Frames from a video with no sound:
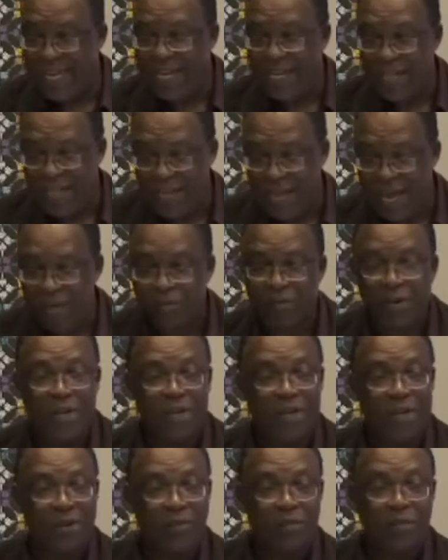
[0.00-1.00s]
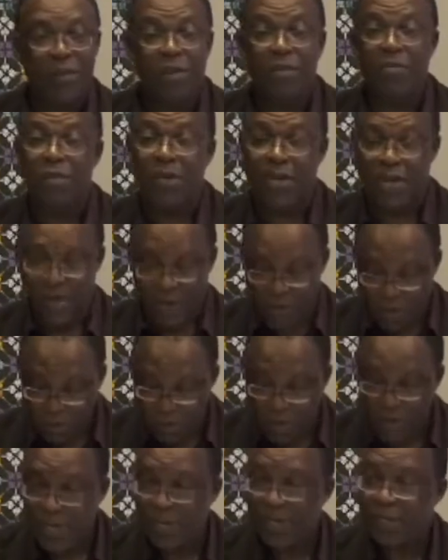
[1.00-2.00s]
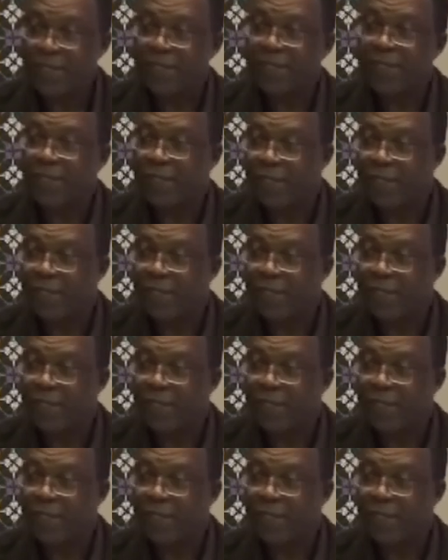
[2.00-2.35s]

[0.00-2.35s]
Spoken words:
in the African rhythmic world.